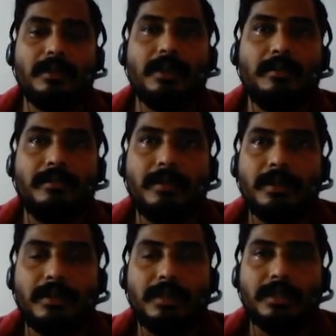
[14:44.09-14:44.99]
the
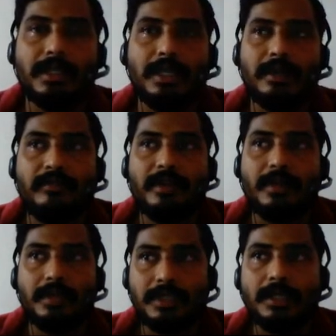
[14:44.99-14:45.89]
designing for
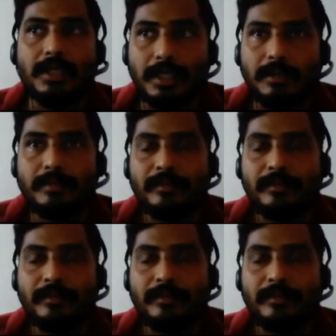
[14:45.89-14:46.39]
rigidity.